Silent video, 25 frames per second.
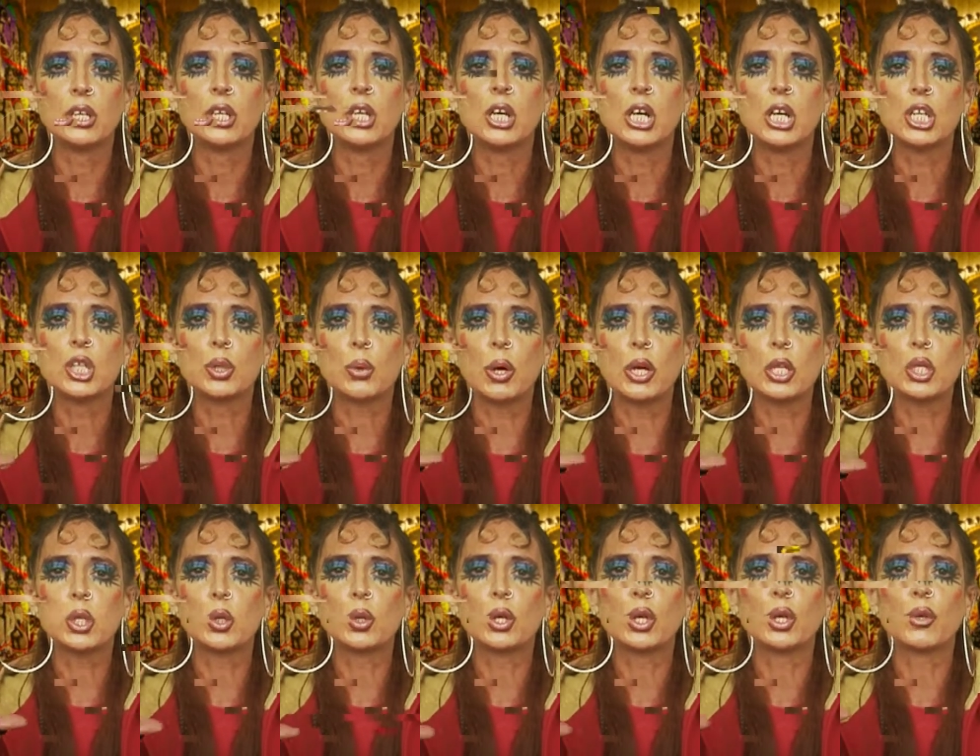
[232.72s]
So I was
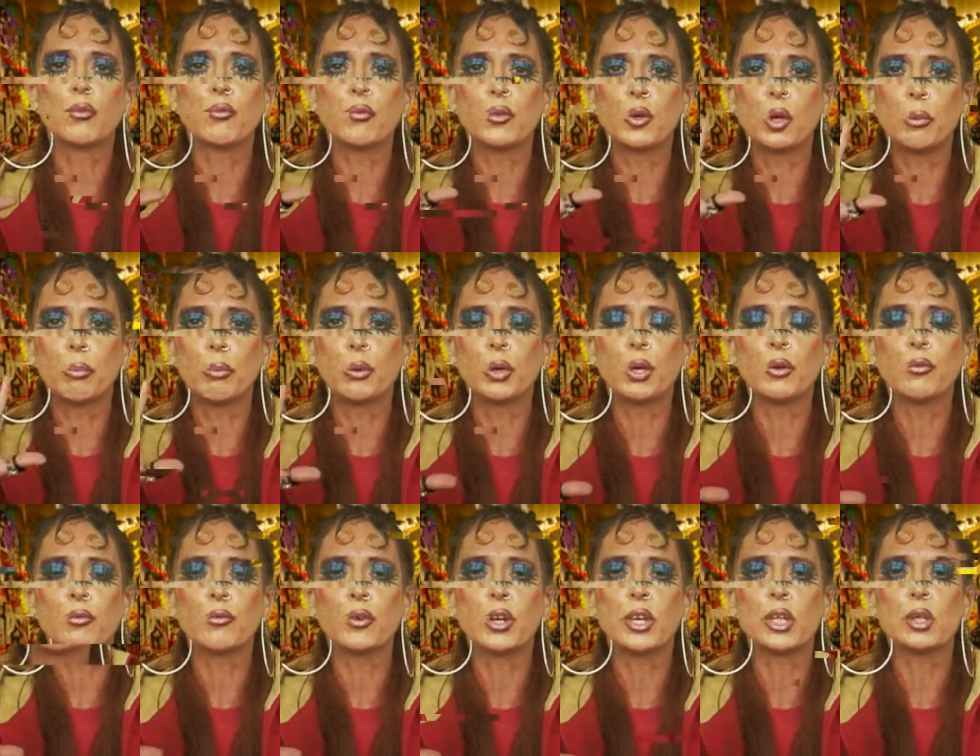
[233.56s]
looking for a
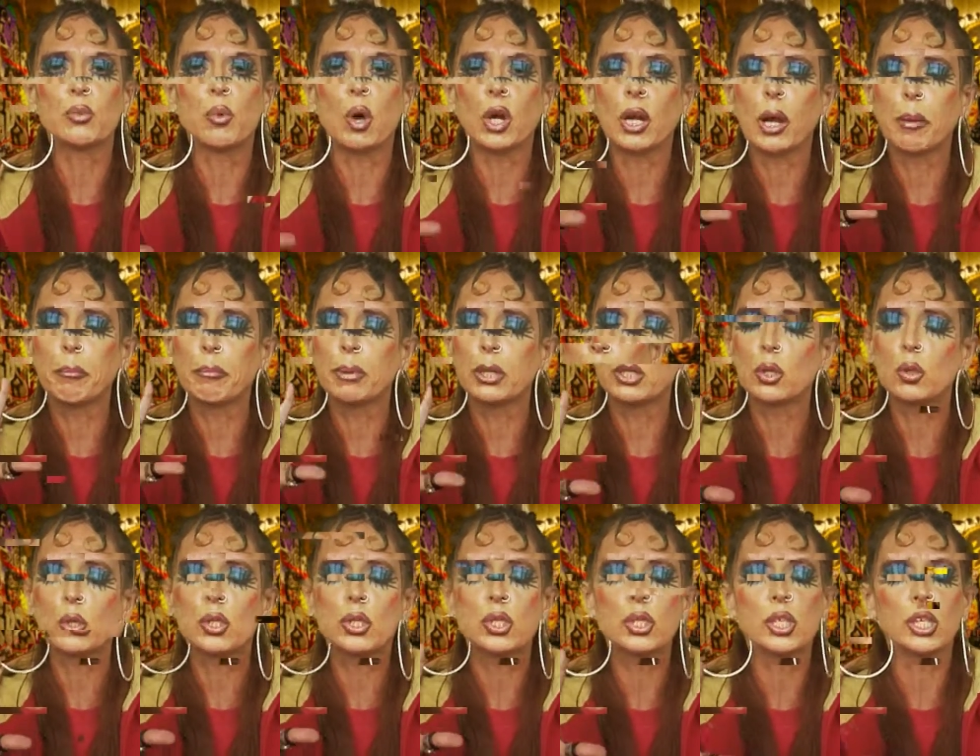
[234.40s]
boyfriend, what can be
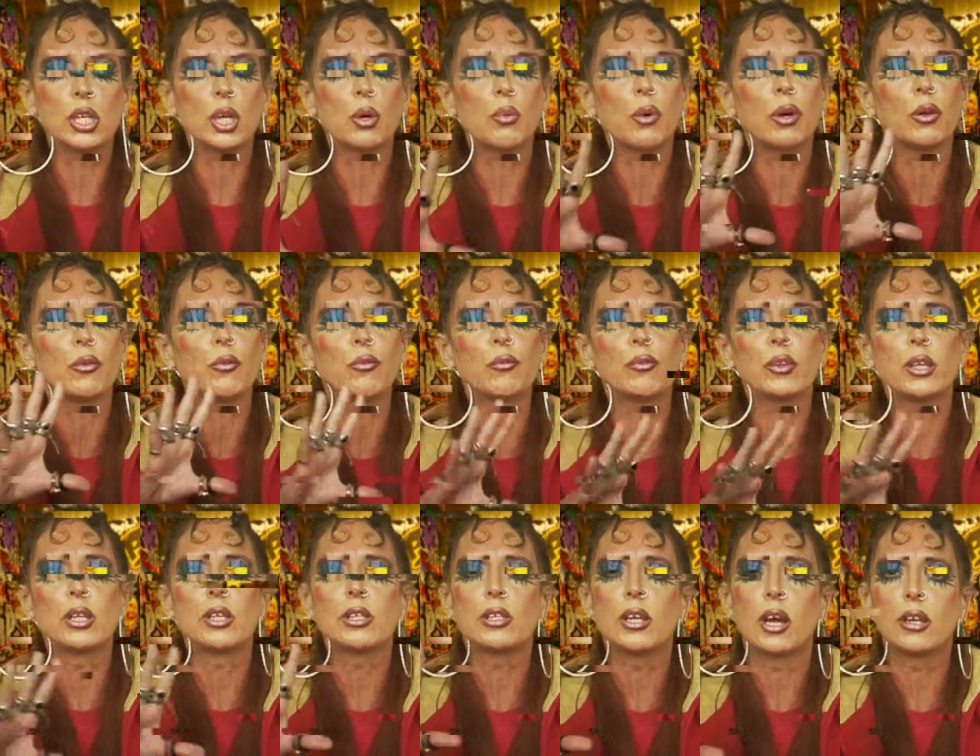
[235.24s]
your sick,
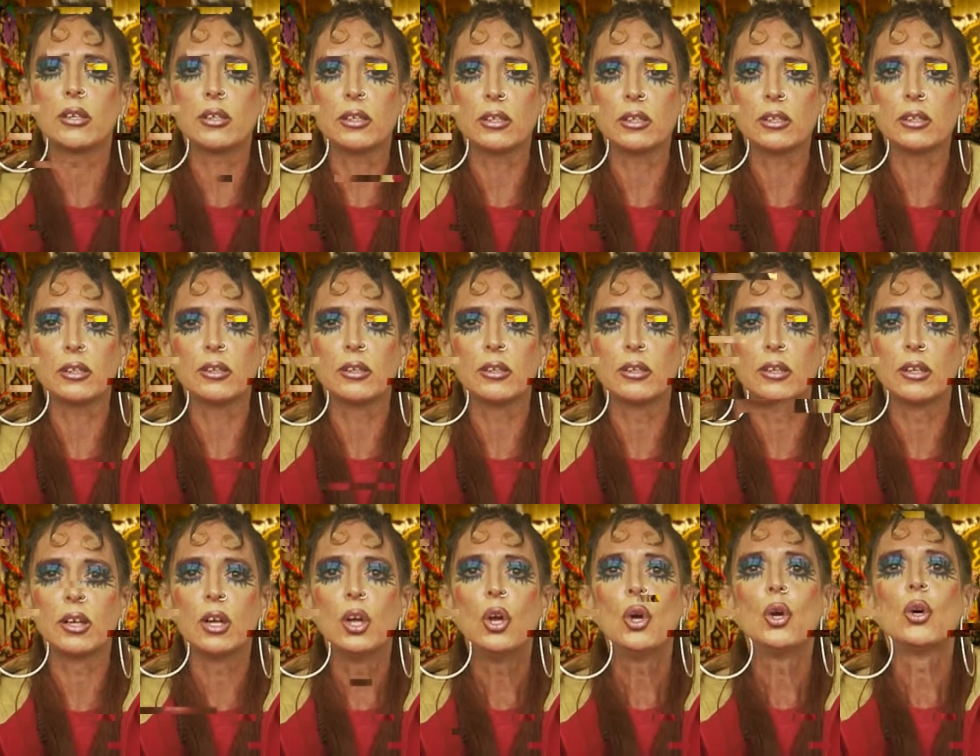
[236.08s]
well-fit daddy?
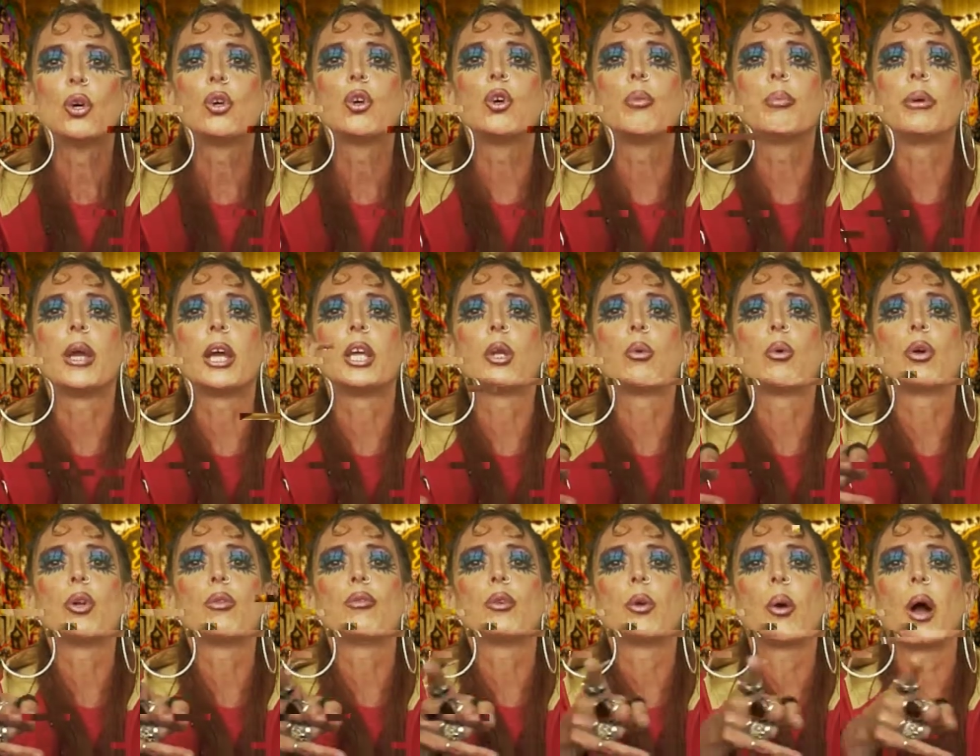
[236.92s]
Could be any
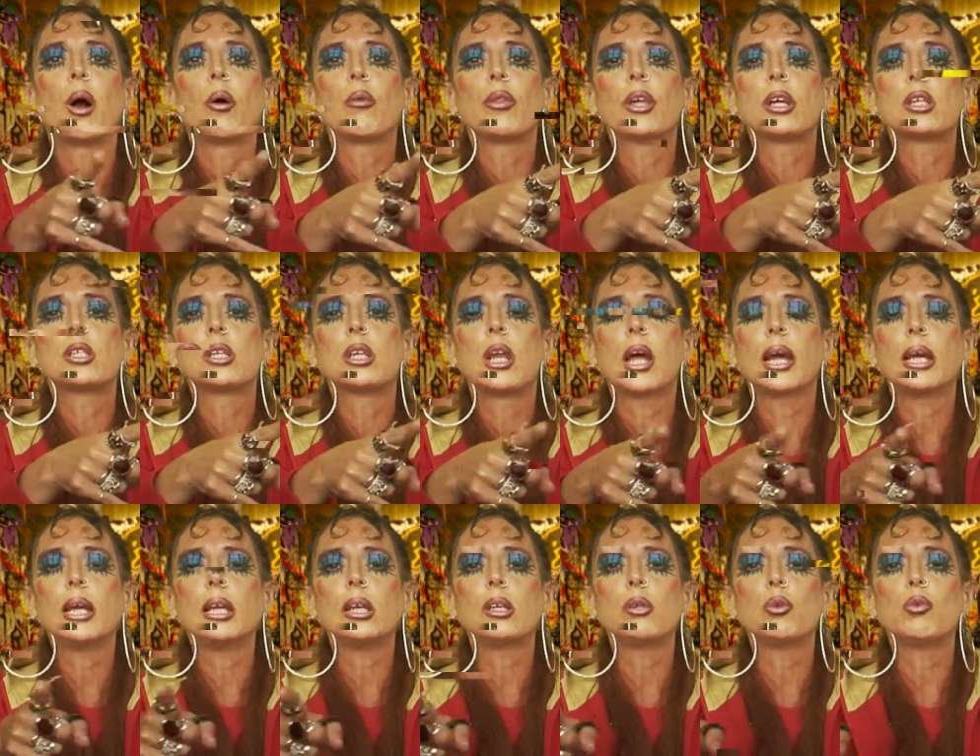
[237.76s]
one of you out there
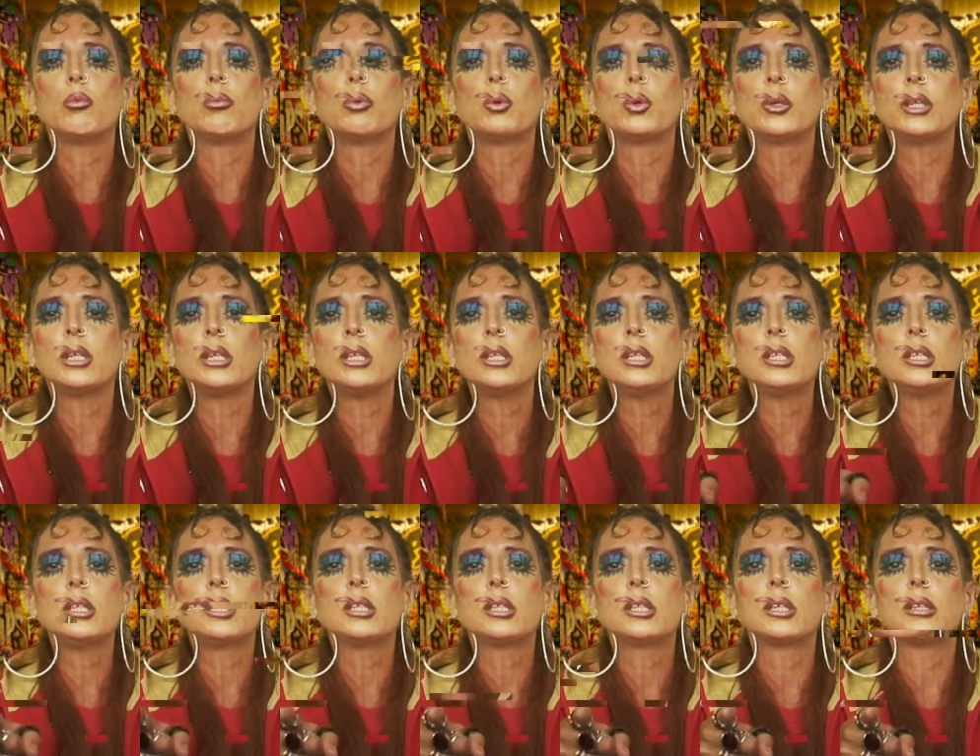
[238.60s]
tonight, you
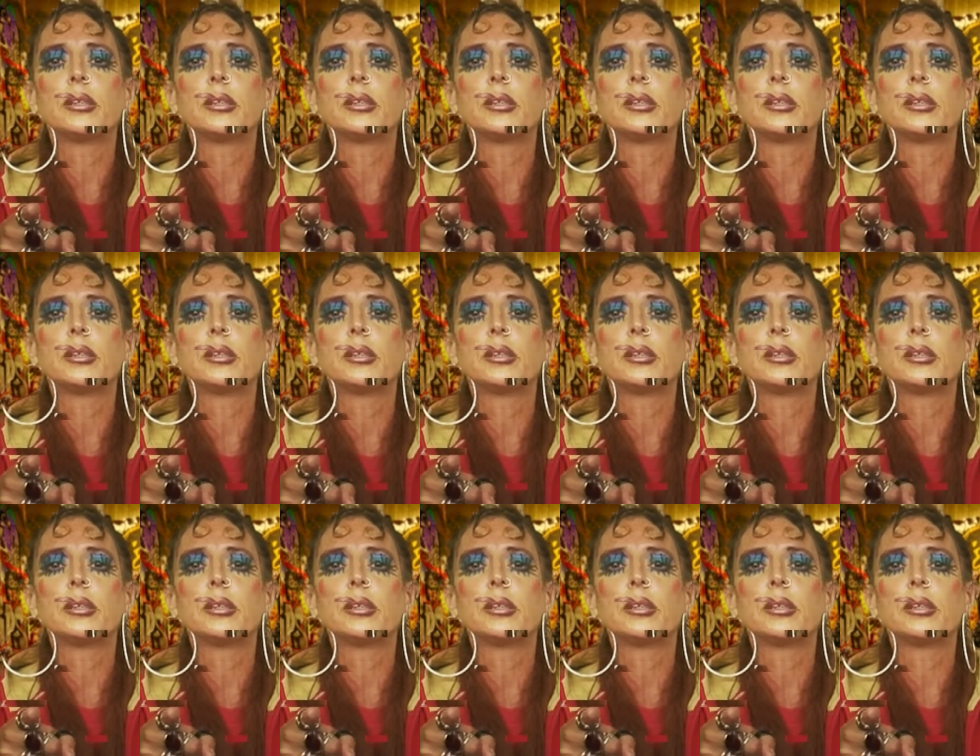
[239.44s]
boys,